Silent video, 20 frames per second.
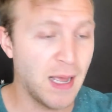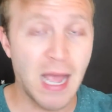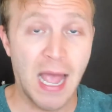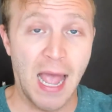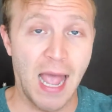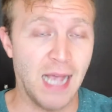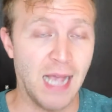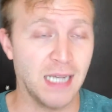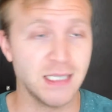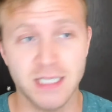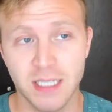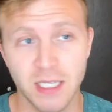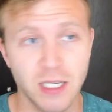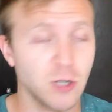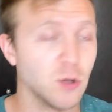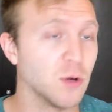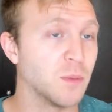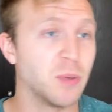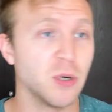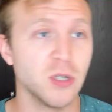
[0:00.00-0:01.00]
asking
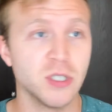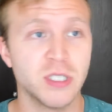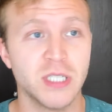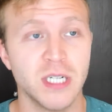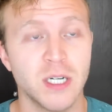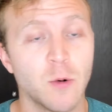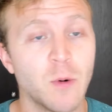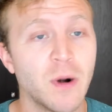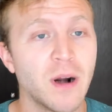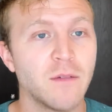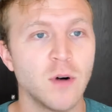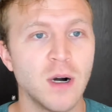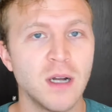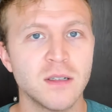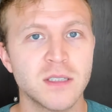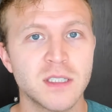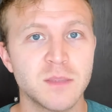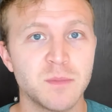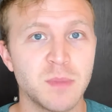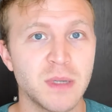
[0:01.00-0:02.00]
or pushing or whatever
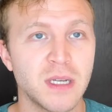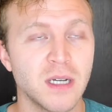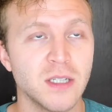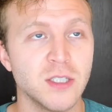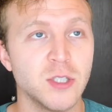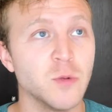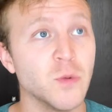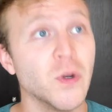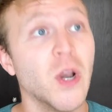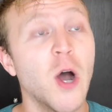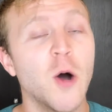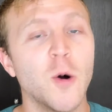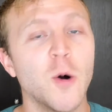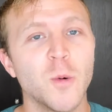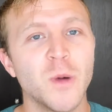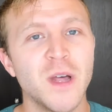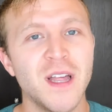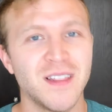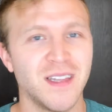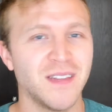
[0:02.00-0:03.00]
else, because
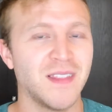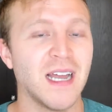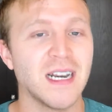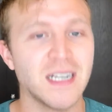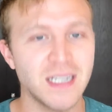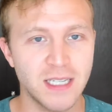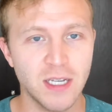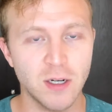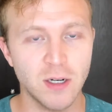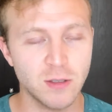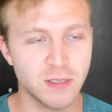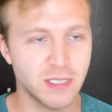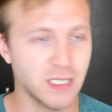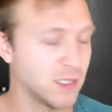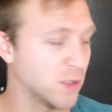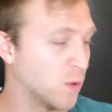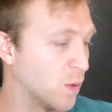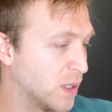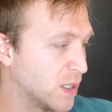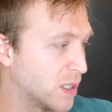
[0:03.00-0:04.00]
that guilt is
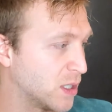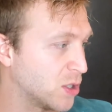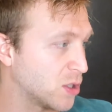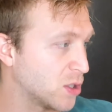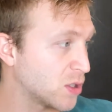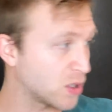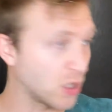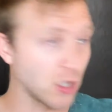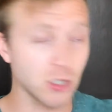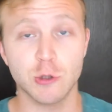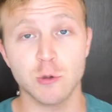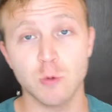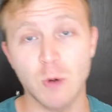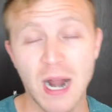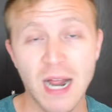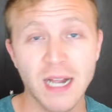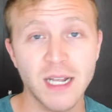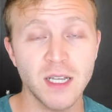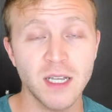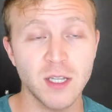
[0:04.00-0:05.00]
going to start
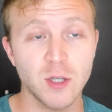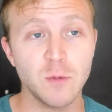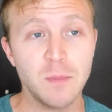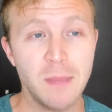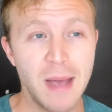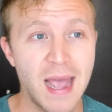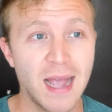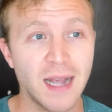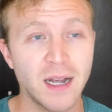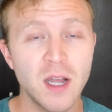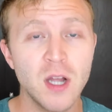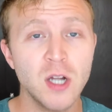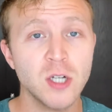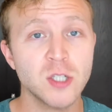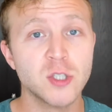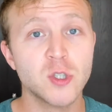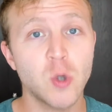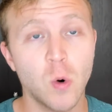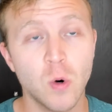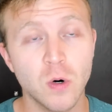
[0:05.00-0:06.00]
dragging you back
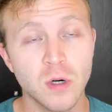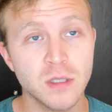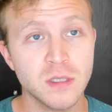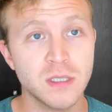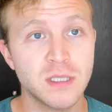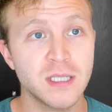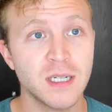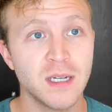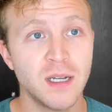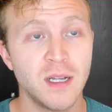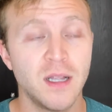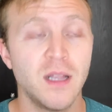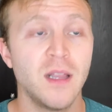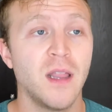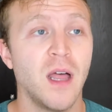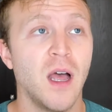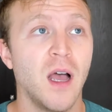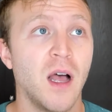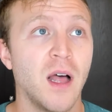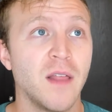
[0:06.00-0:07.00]
towards
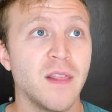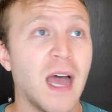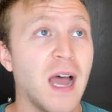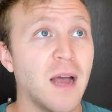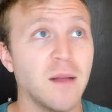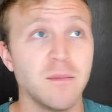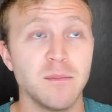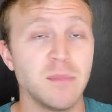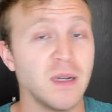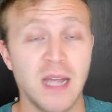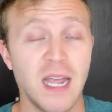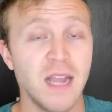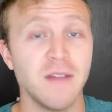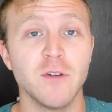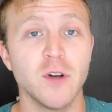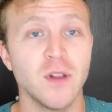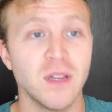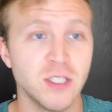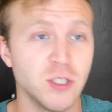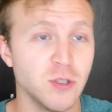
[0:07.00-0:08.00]
that
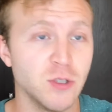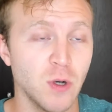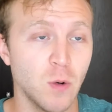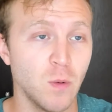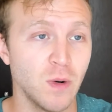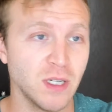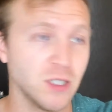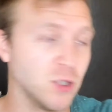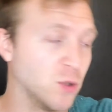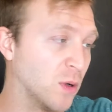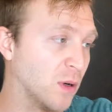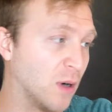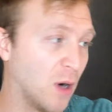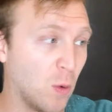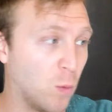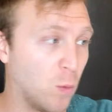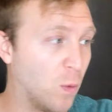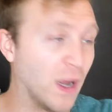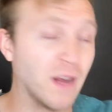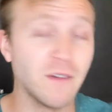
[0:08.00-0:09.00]
behavior that you don't want to do, or
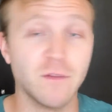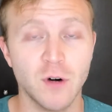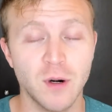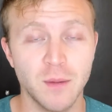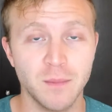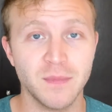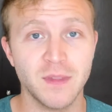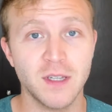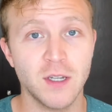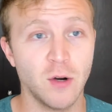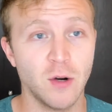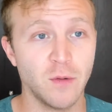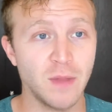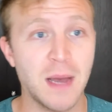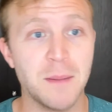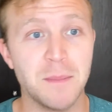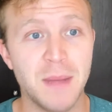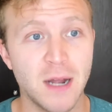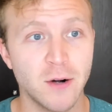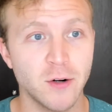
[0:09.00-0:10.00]
away from that
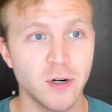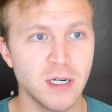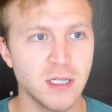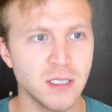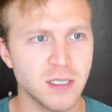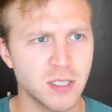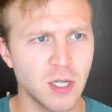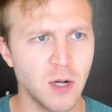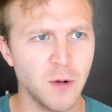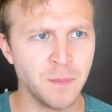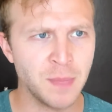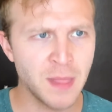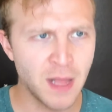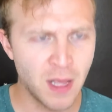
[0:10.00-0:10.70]
boundary. So